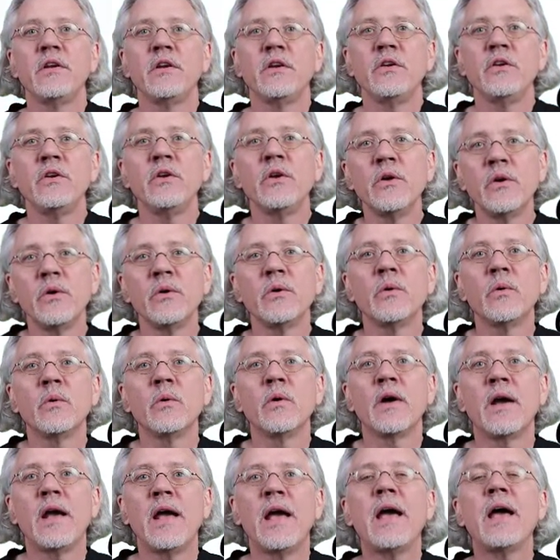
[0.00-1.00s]

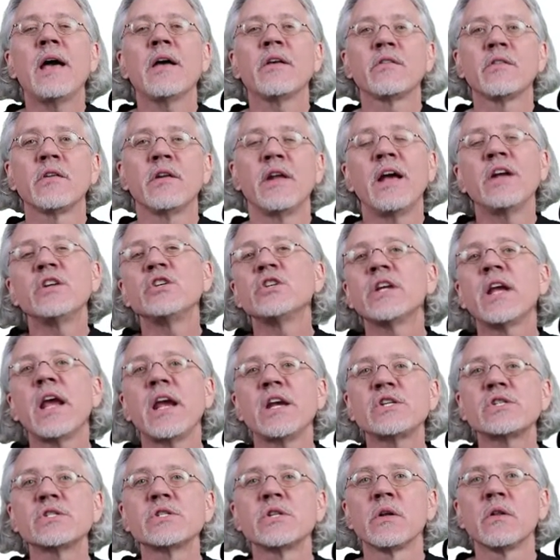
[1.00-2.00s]
you, as an
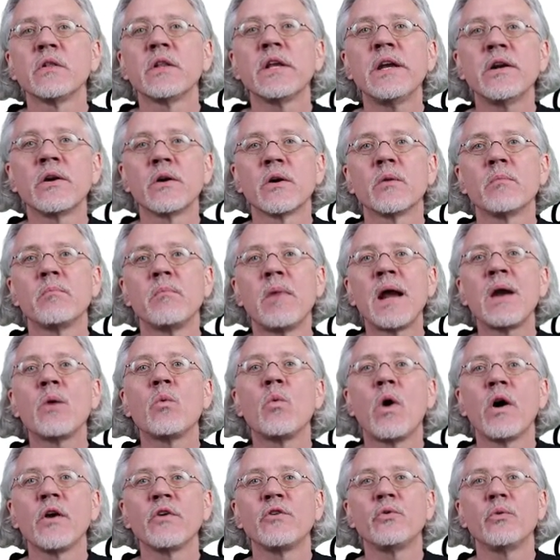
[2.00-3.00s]
educational leader, might
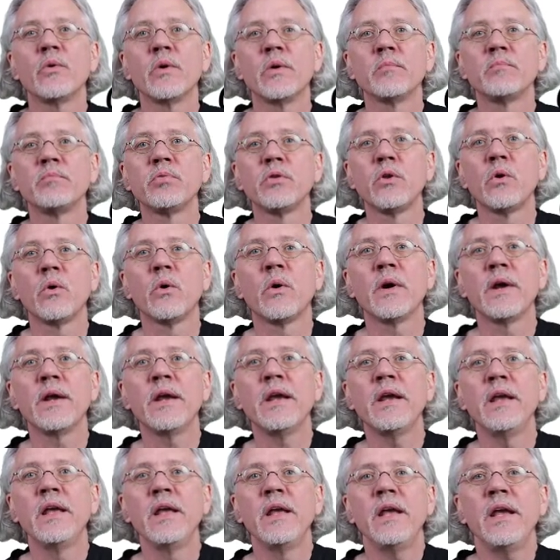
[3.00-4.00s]
want to
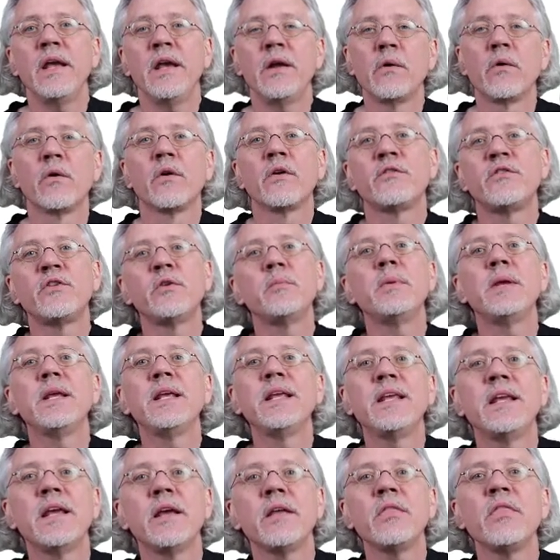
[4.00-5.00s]
employ in order to
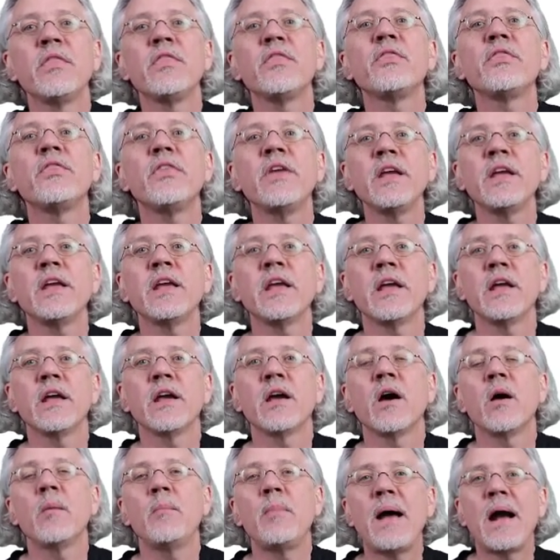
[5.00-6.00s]
begin
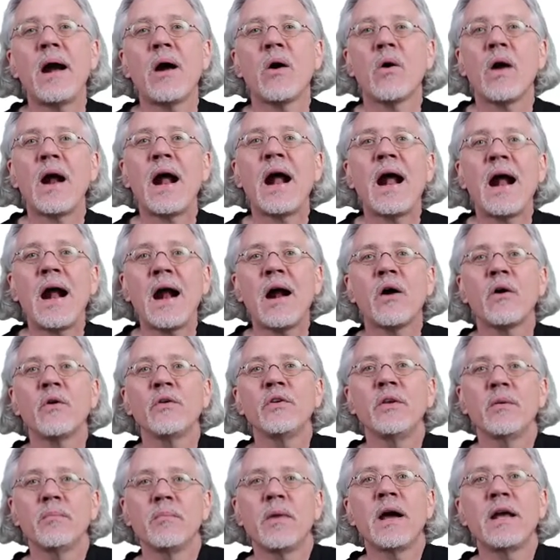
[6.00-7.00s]
thinking about how
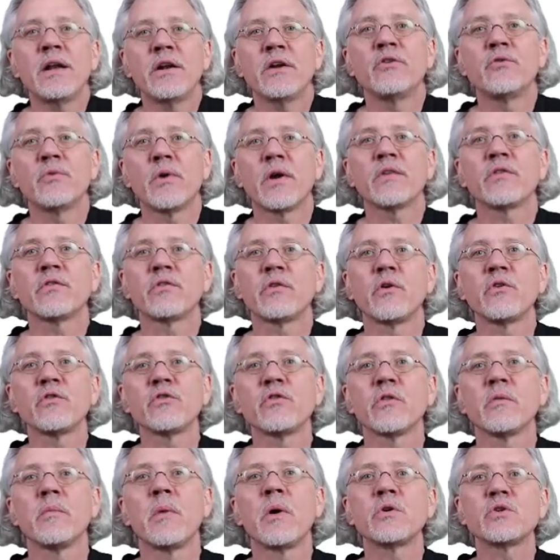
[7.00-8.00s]
you might address
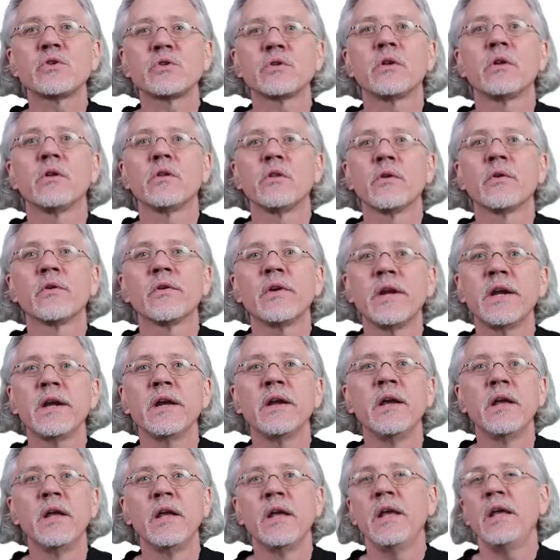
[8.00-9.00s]
social emotional
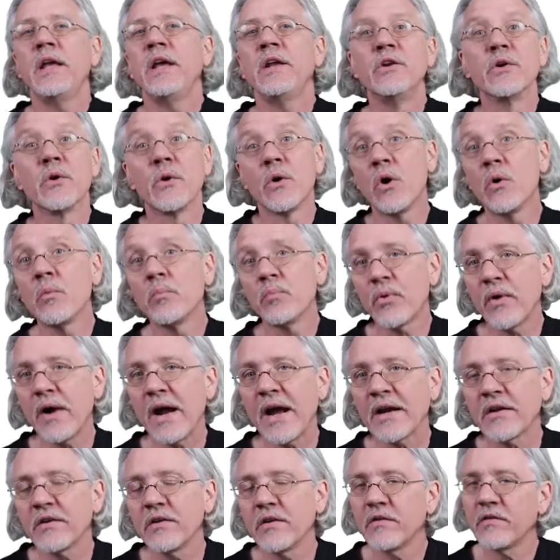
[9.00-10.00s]
learning in your own
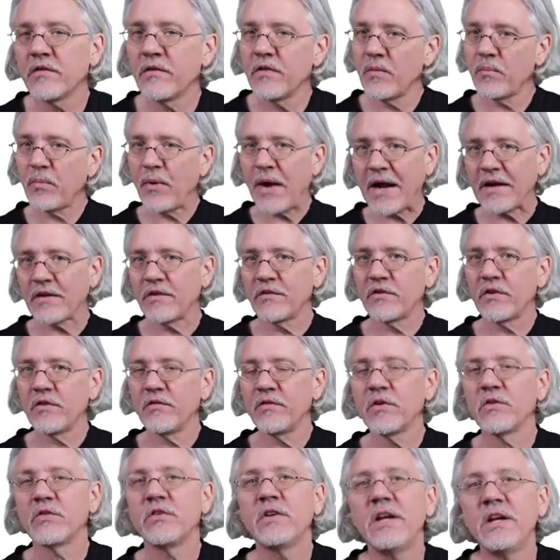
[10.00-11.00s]
practice, in the practice
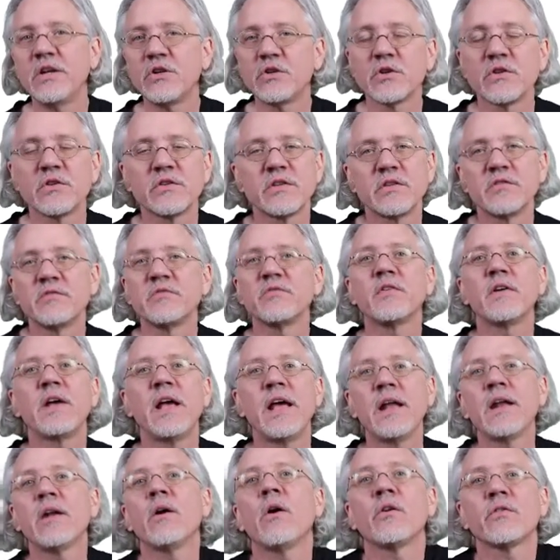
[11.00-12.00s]
of your teachers,
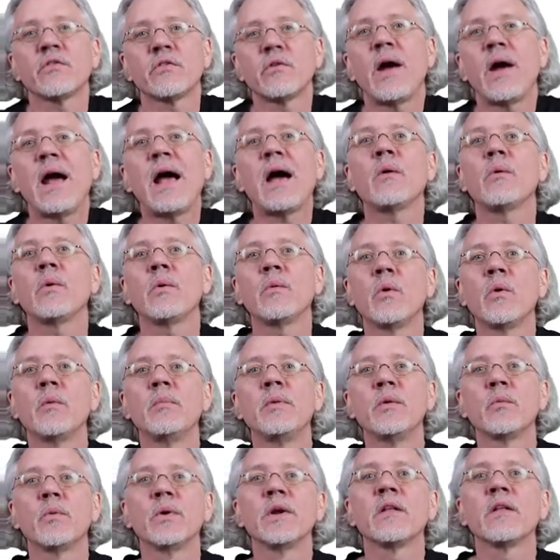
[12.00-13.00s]
and also how it will
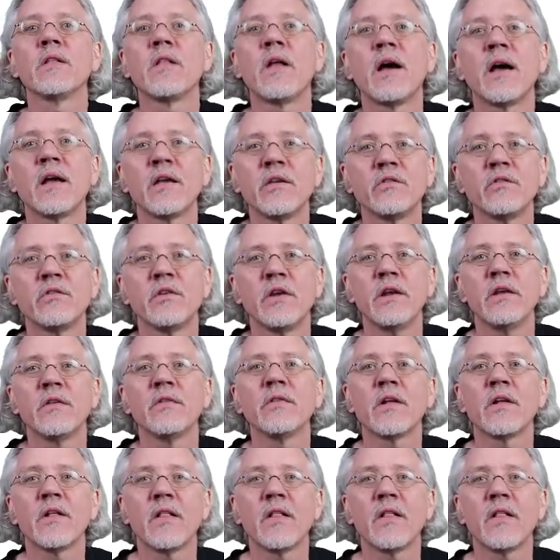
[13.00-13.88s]
be realized in the